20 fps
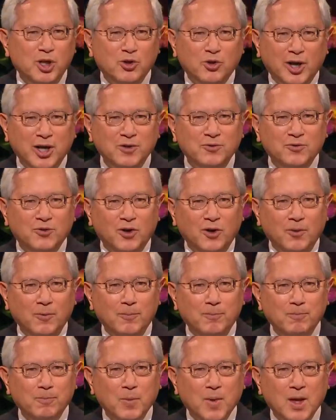grateful.
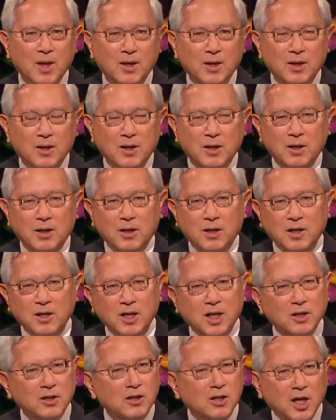
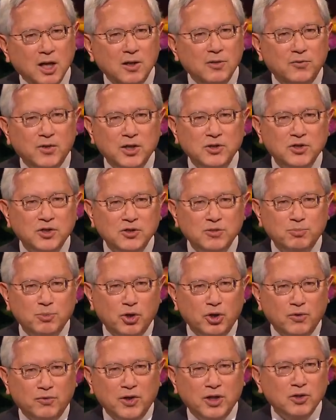Yet none of us is
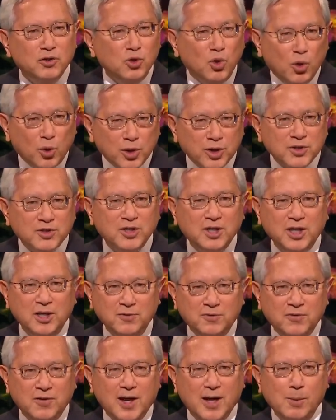perfect, nor is any
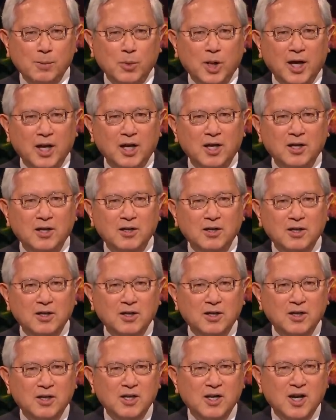family.
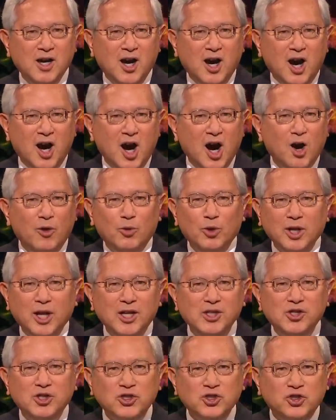Our
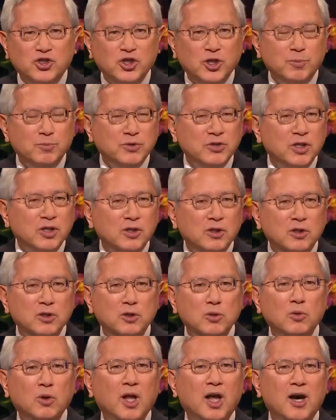relationships
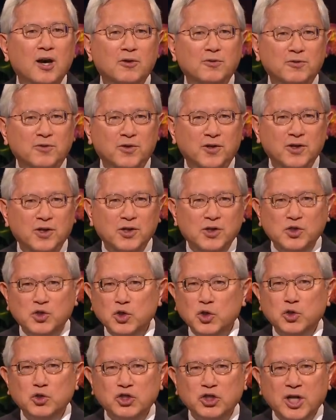include love,
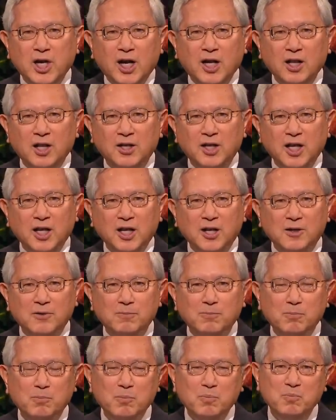sociality,
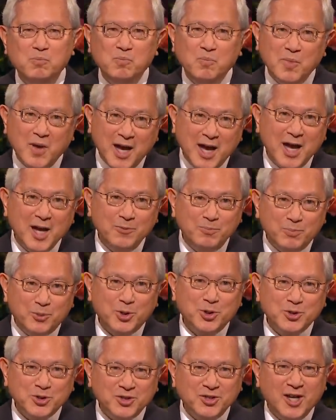and
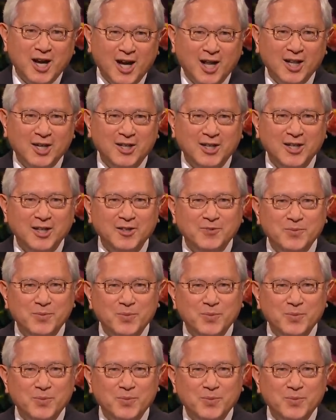personality,